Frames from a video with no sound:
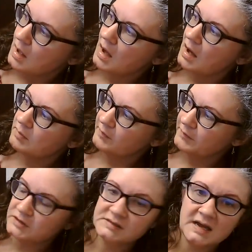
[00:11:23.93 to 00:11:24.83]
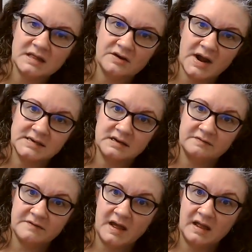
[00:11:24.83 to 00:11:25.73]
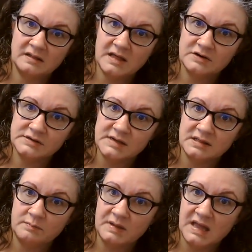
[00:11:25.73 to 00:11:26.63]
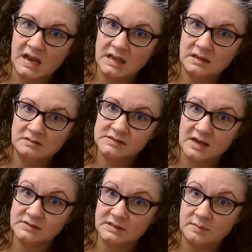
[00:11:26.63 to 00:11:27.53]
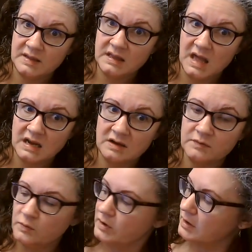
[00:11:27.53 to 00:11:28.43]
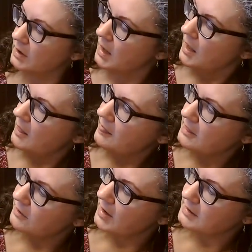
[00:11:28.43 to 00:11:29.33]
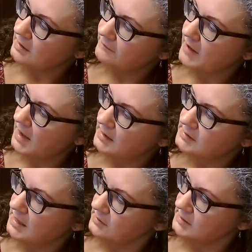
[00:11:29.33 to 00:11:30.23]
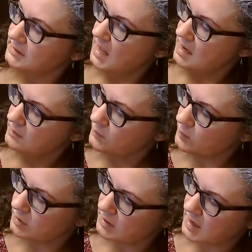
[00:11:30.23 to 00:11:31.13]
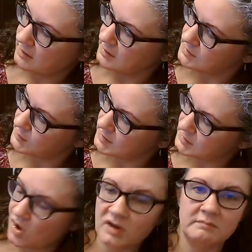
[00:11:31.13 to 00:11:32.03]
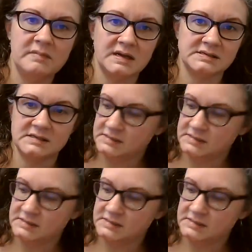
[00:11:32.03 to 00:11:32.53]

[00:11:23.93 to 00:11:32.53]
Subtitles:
the first day, they're identifying letters at the beginning, sounds at the beginning of a word, and then they're identifying sounds at the end of a word, and then this one is called mixed